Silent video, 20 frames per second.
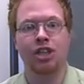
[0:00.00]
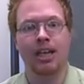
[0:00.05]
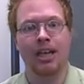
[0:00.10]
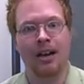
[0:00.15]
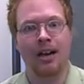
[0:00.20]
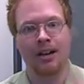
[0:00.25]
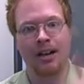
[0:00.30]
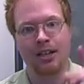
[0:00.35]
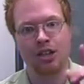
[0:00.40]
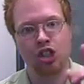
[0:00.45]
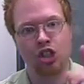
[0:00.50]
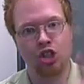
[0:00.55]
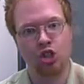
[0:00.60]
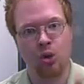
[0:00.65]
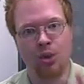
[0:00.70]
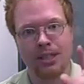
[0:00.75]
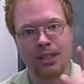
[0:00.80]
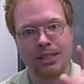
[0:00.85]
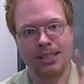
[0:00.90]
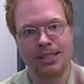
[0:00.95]
Check it out at
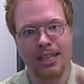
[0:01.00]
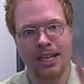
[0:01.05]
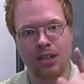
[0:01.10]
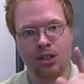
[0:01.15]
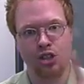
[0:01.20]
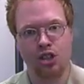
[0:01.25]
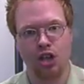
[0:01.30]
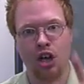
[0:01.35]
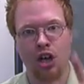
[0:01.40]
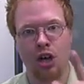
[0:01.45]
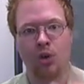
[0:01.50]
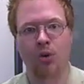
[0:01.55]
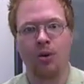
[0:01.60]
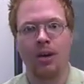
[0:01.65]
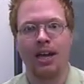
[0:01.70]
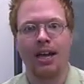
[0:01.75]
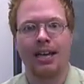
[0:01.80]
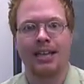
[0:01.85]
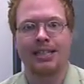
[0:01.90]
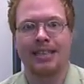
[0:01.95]

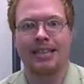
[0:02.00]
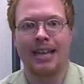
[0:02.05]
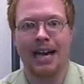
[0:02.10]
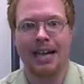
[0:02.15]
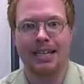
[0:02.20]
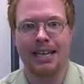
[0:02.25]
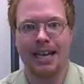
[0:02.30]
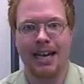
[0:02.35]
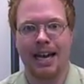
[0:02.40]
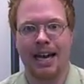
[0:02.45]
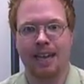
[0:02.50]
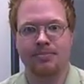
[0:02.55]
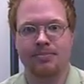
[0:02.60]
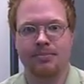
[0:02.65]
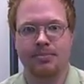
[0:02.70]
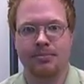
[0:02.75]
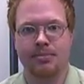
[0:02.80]
shortsaleshow.com.